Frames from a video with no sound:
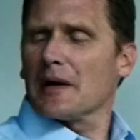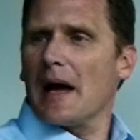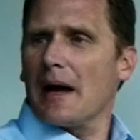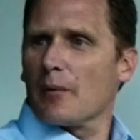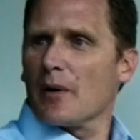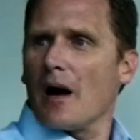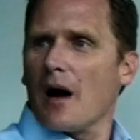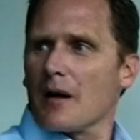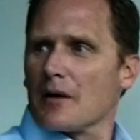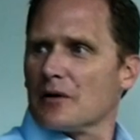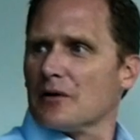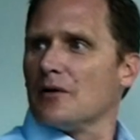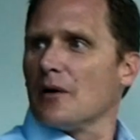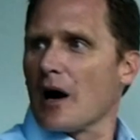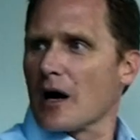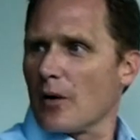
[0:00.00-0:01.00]
good. Hey,
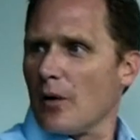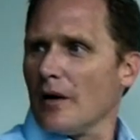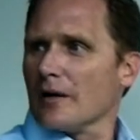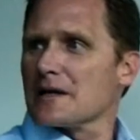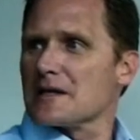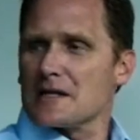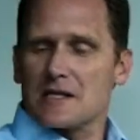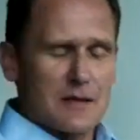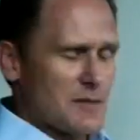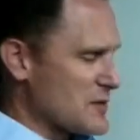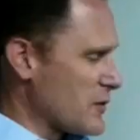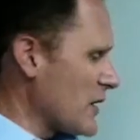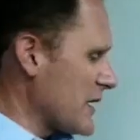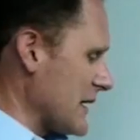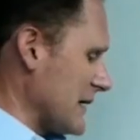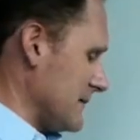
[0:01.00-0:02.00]
our quality system's
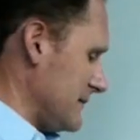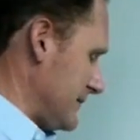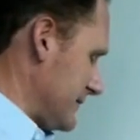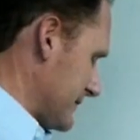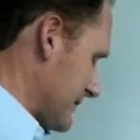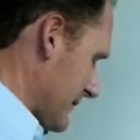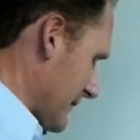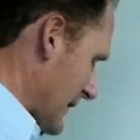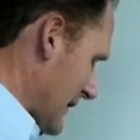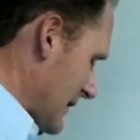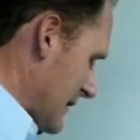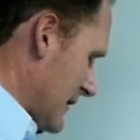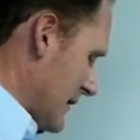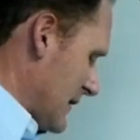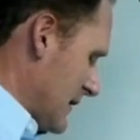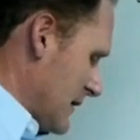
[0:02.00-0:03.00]
working.
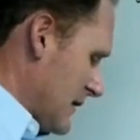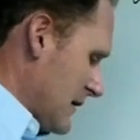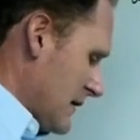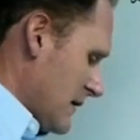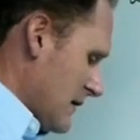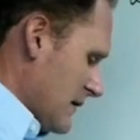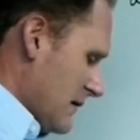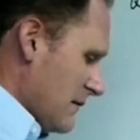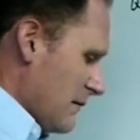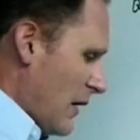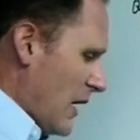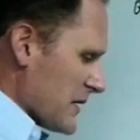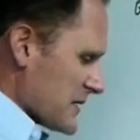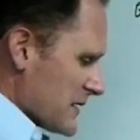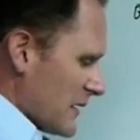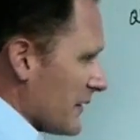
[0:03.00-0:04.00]

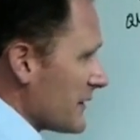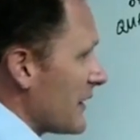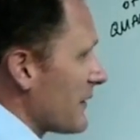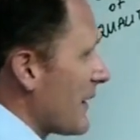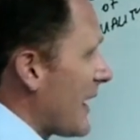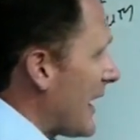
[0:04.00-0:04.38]
Mazda, on the other